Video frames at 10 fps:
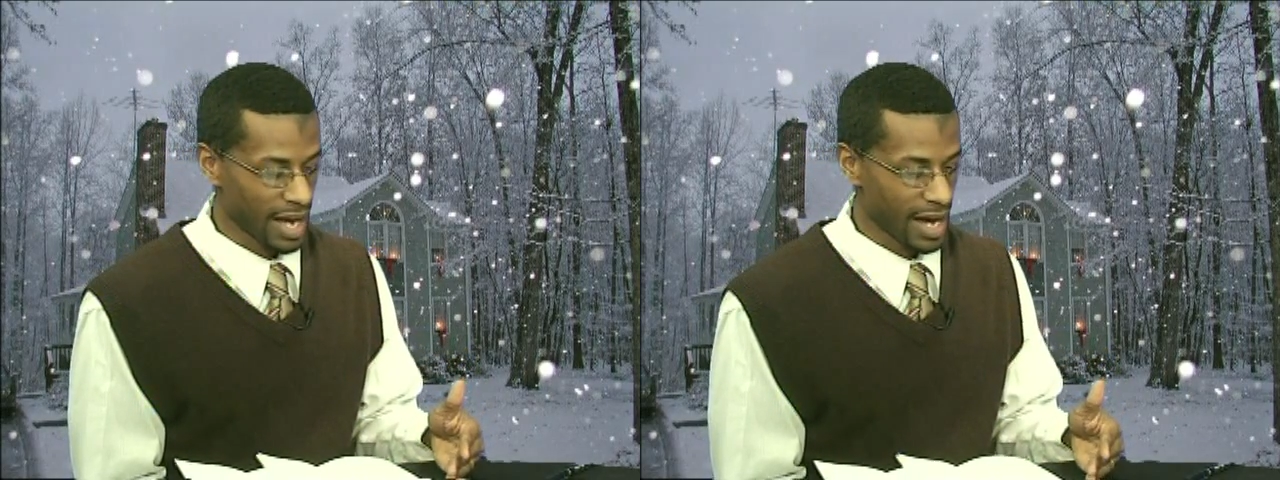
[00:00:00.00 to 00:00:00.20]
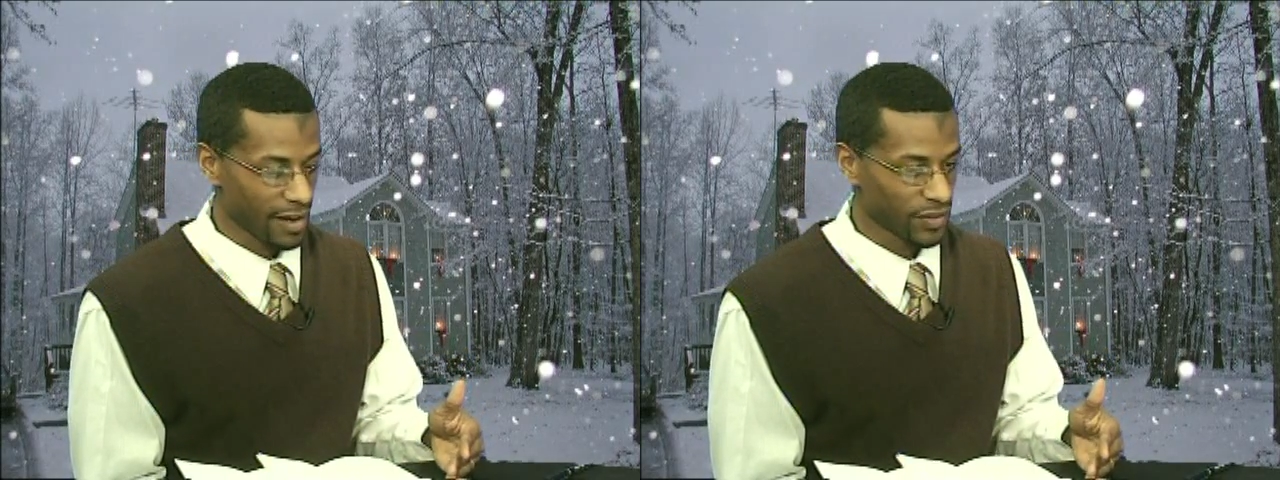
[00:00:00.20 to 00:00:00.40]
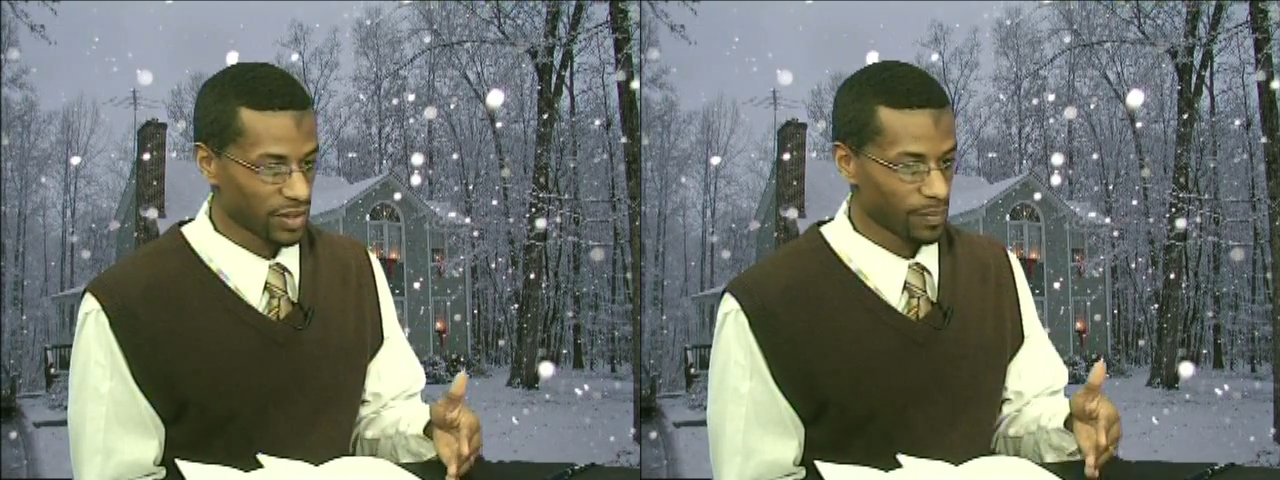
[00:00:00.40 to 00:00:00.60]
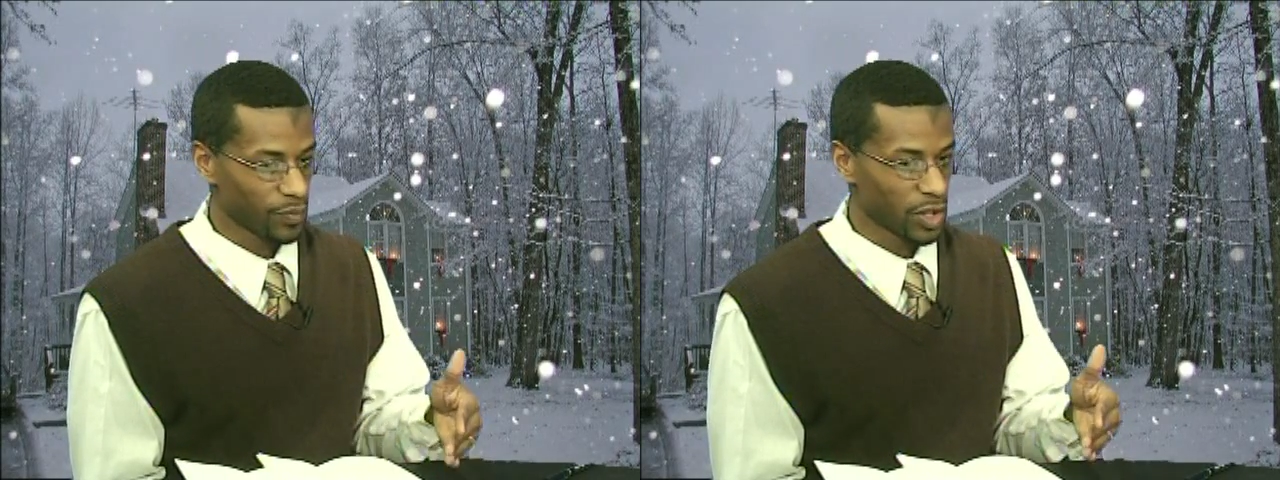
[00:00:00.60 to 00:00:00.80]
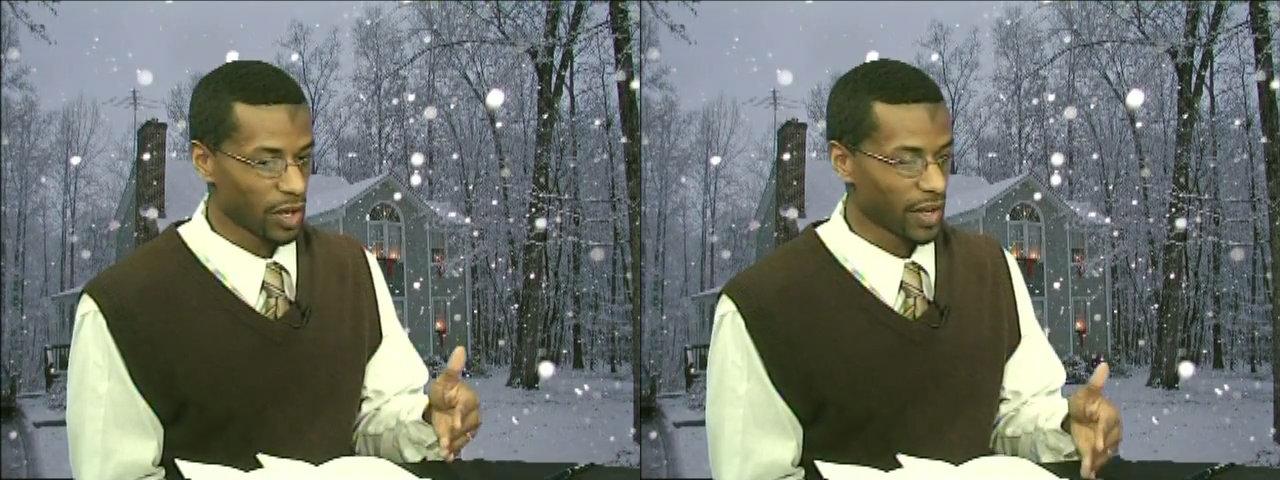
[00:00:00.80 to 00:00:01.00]
lives,
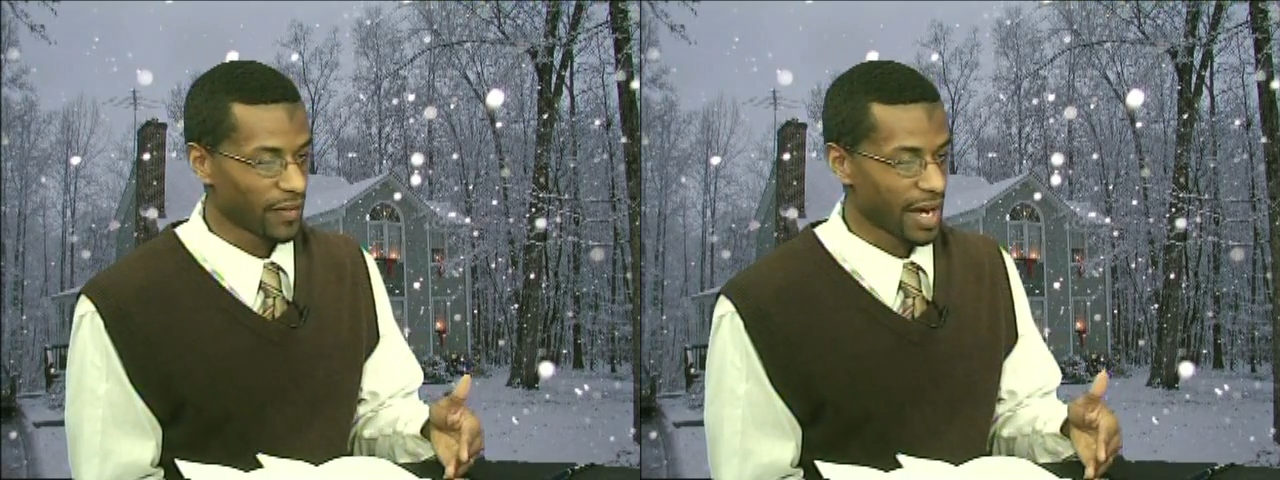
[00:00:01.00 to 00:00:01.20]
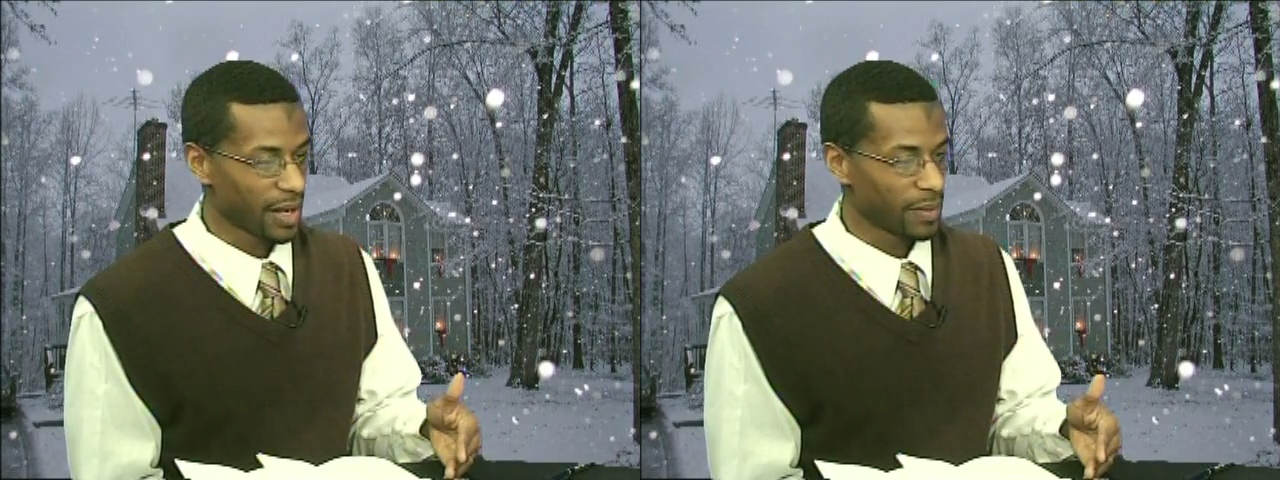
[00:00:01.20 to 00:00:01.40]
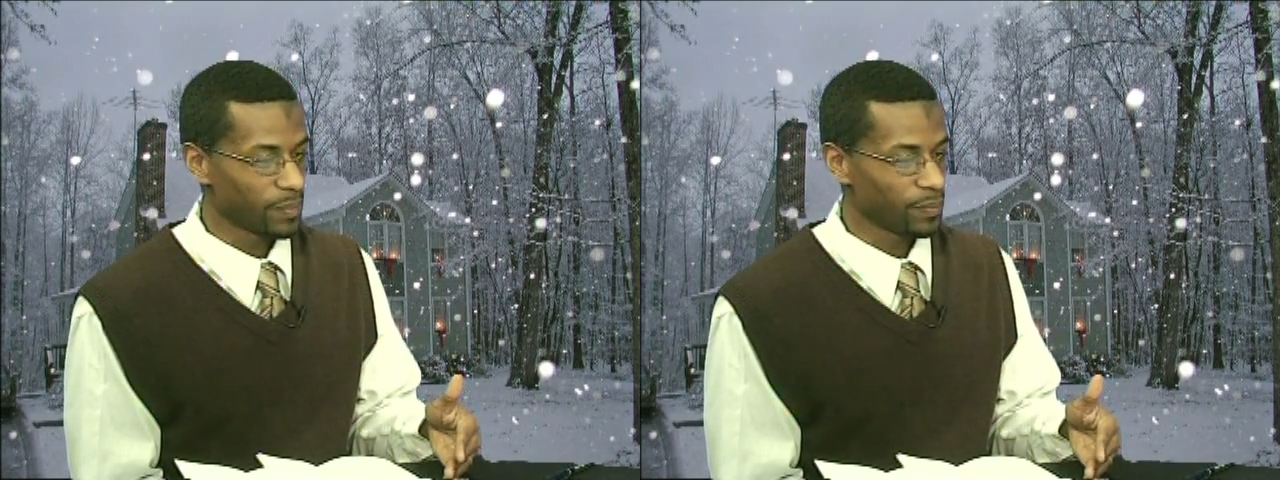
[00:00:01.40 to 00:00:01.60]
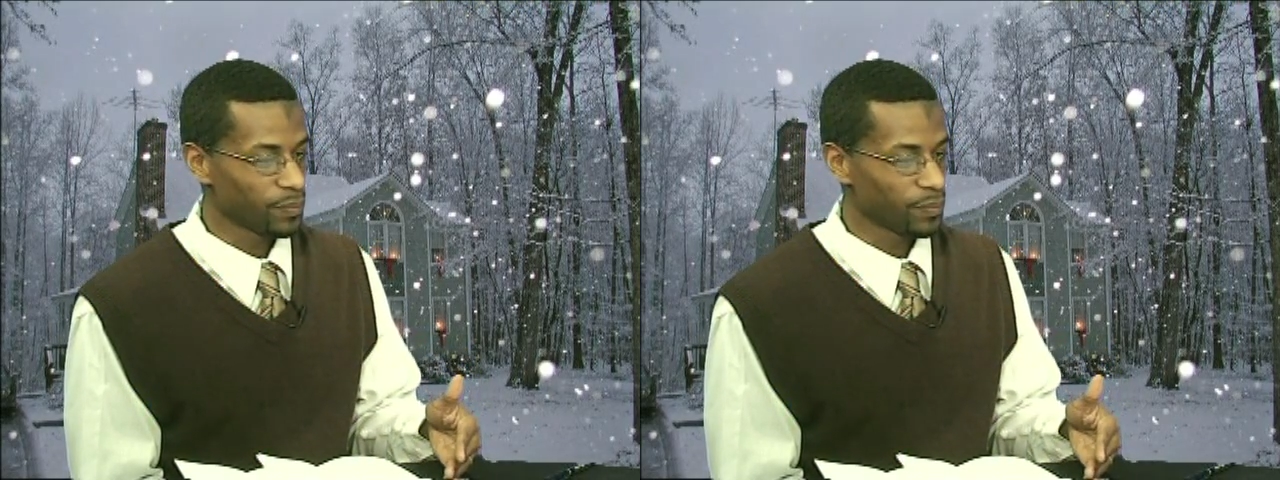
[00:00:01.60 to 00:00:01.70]
they've had